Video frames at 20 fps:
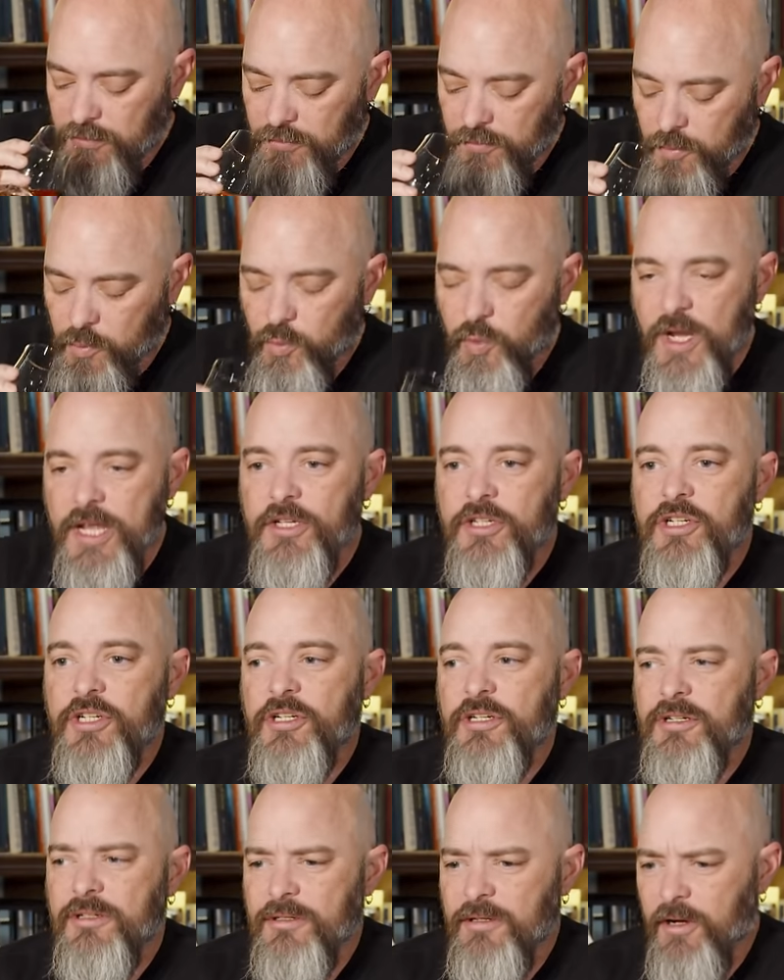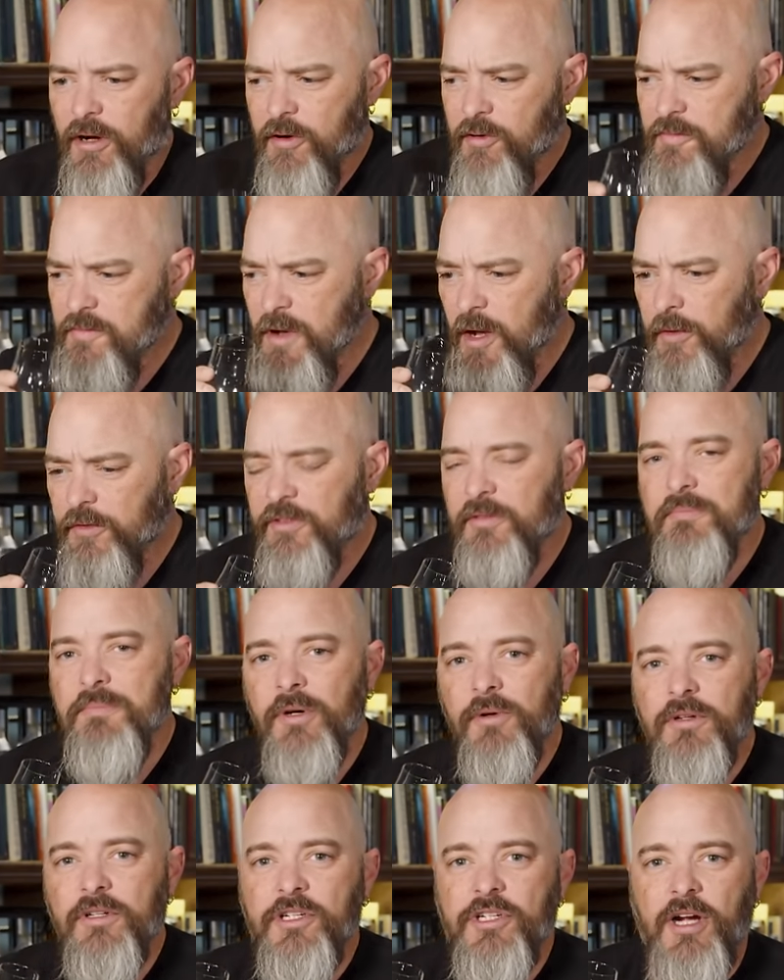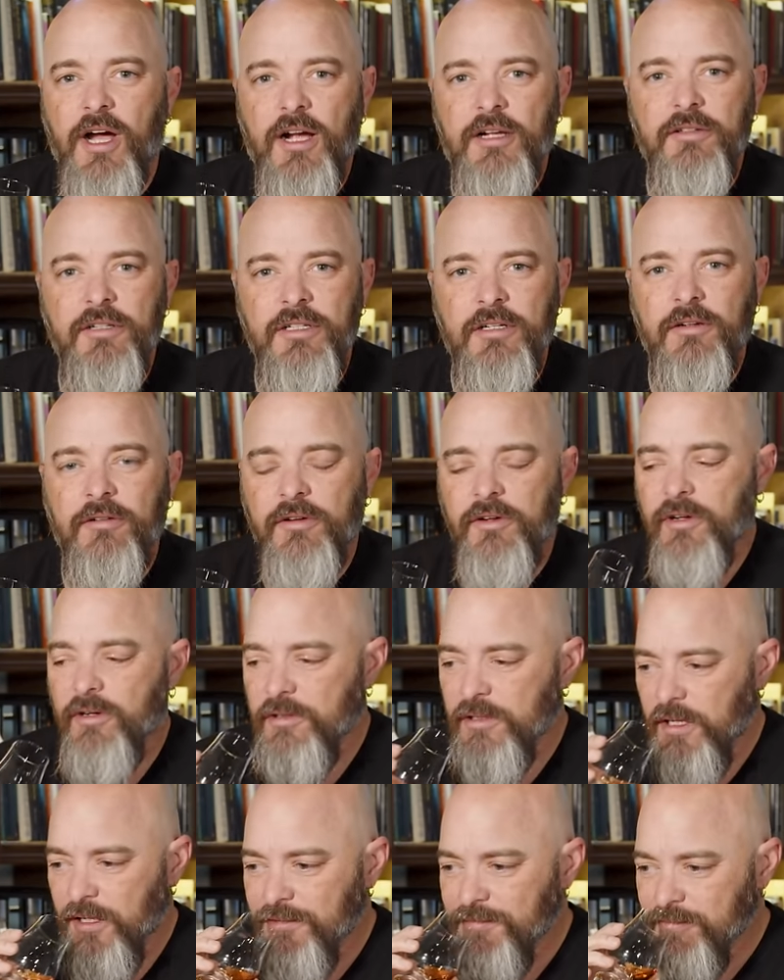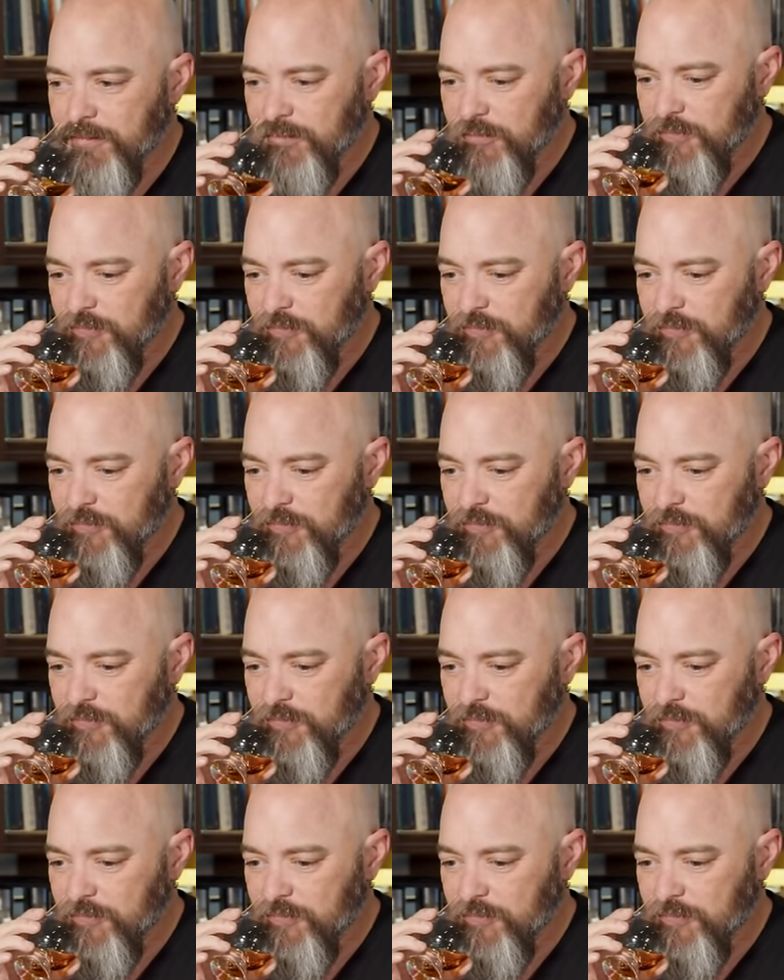rich, almost milk chocolate granola